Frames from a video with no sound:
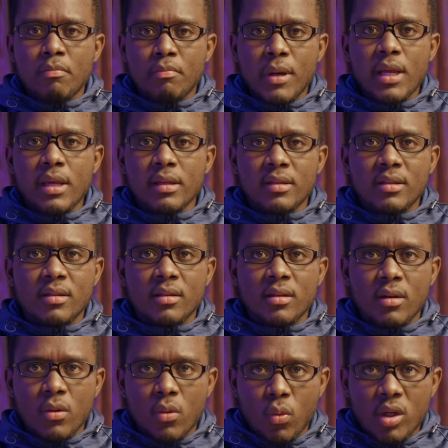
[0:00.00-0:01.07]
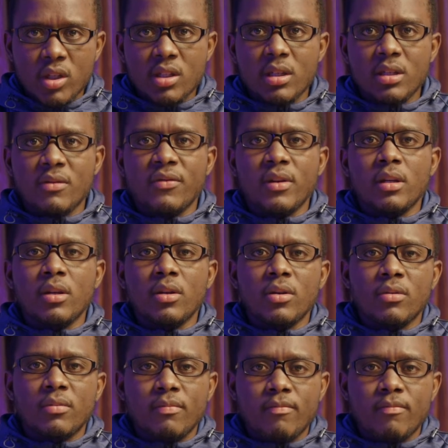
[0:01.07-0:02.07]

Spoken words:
please watch this video.